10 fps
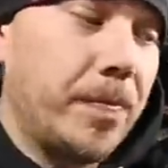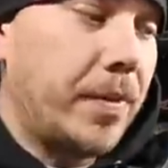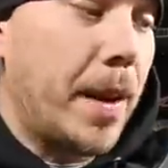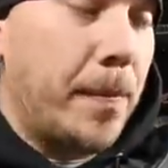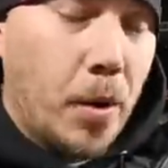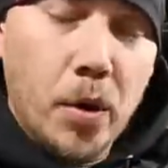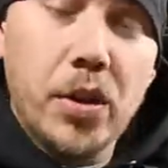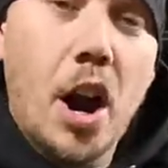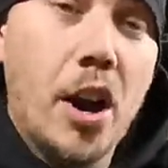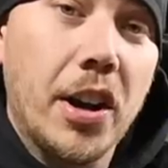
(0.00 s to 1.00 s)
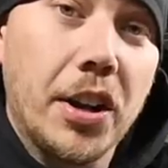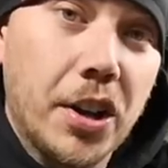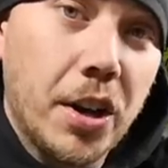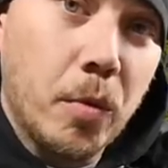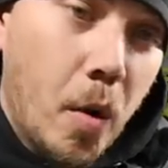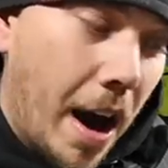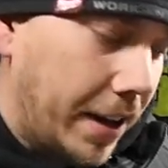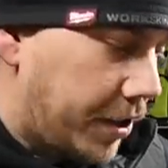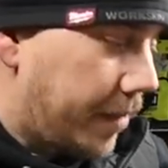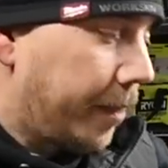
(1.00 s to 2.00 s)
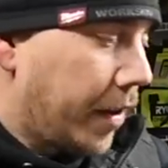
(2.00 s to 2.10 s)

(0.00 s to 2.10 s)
They both are a good watch.